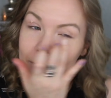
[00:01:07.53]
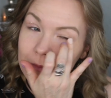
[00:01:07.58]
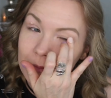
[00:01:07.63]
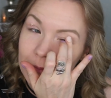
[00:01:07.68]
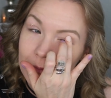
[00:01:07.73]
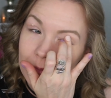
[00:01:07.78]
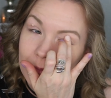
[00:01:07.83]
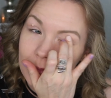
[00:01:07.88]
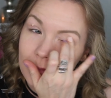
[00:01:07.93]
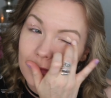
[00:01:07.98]

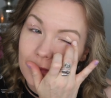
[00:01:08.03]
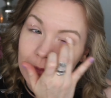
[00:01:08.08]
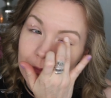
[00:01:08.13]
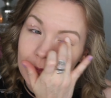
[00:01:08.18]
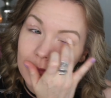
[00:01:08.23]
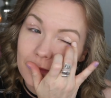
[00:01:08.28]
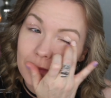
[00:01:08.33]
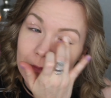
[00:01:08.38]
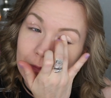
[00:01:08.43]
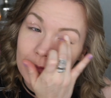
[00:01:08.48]

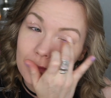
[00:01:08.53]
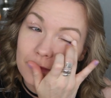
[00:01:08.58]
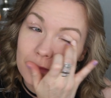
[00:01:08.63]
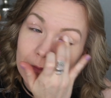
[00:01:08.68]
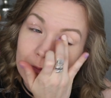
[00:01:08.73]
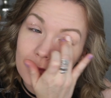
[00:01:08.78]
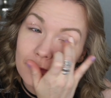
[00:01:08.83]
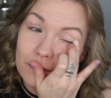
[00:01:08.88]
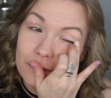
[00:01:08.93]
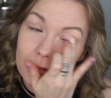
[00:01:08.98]

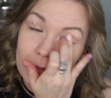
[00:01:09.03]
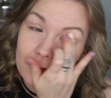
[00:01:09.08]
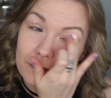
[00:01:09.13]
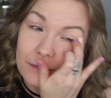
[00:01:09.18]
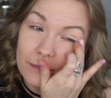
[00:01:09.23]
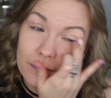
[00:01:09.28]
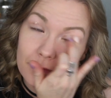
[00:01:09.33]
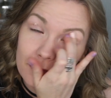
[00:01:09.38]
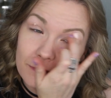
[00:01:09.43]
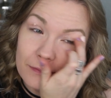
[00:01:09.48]

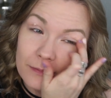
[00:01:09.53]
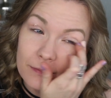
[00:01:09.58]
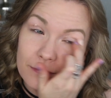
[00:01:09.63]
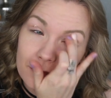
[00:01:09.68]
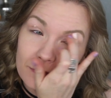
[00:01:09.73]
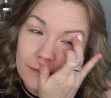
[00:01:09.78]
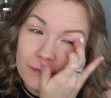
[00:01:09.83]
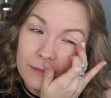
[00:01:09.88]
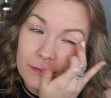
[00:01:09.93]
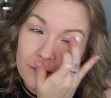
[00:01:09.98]

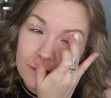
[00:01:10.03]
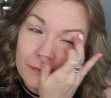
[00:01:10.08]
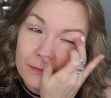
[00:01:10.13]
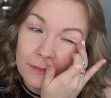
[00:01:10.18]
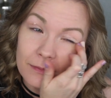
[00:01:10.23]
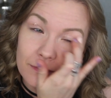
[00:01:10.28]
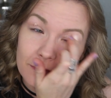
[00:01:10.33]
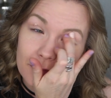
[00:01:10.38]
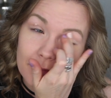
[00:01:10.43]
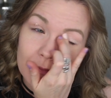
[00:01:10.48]

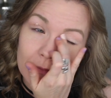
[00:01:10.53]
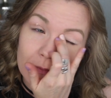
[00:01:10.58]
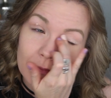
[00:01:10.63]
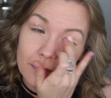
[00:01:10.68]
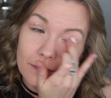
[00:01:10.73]
(silence)